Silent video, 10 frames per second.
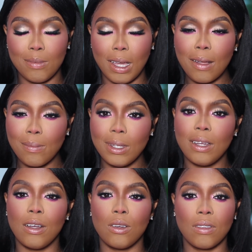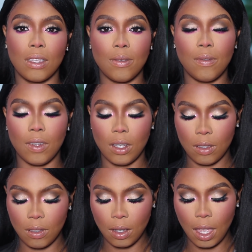MAC Mineral Skin
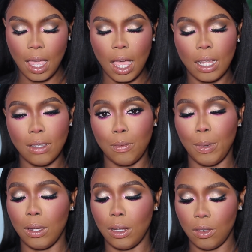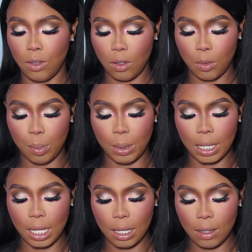Finish, and this powder just
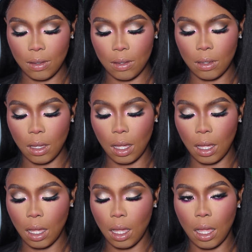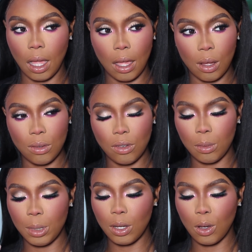blends out
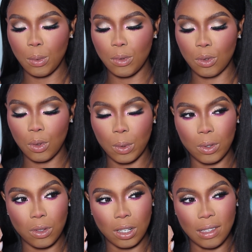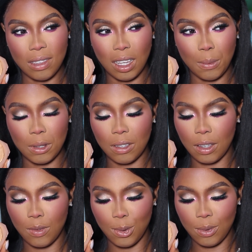your makeup so well. You can see how much
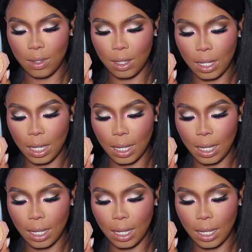I've used it.